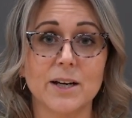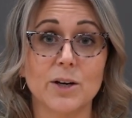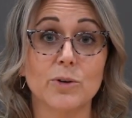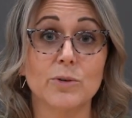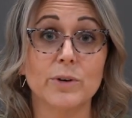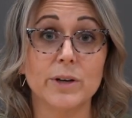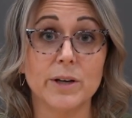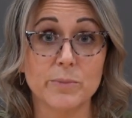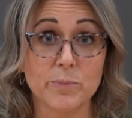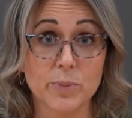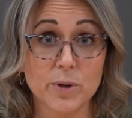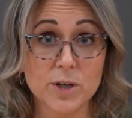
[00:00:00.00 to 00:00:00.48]

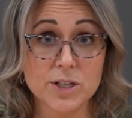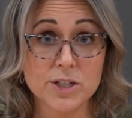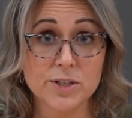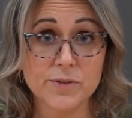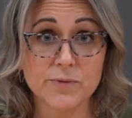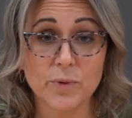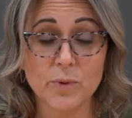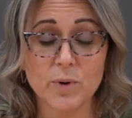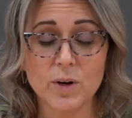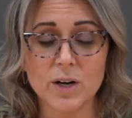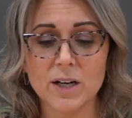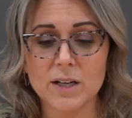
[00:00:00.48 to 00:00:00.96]
reimburse
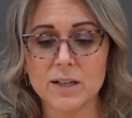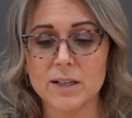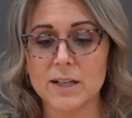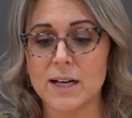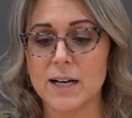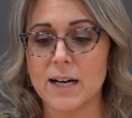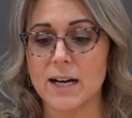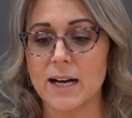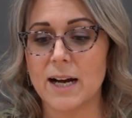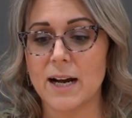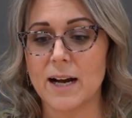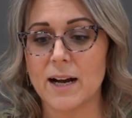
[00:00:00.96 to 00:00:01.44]
for,
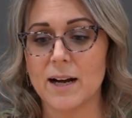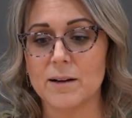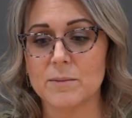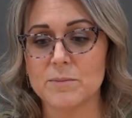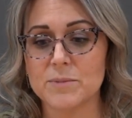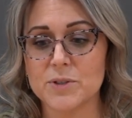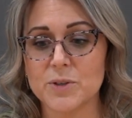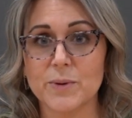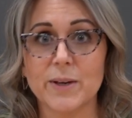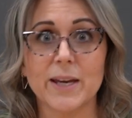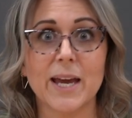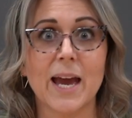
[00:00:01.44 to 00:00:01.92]

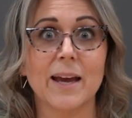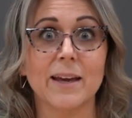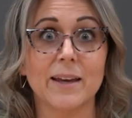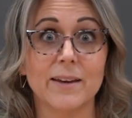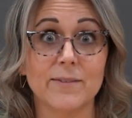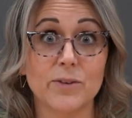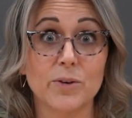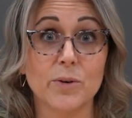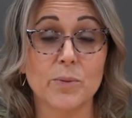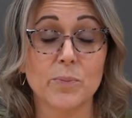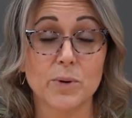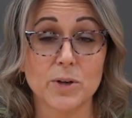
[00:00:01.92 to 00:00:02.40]
so we can't
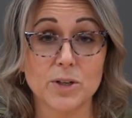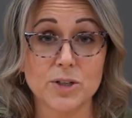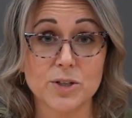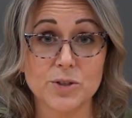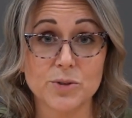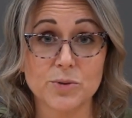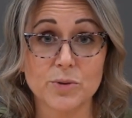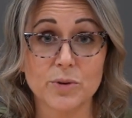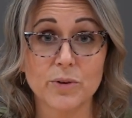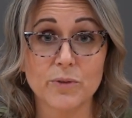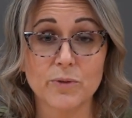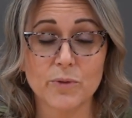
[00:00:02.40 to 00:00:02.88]
give you a
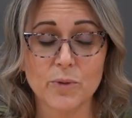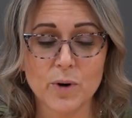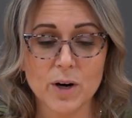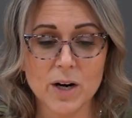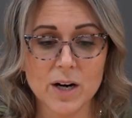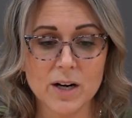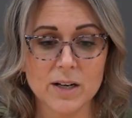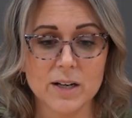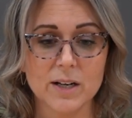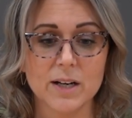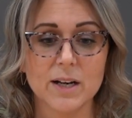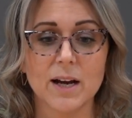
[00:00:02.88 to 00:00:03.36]
purchase order
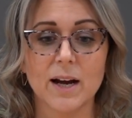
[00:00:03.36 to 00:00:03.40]
for.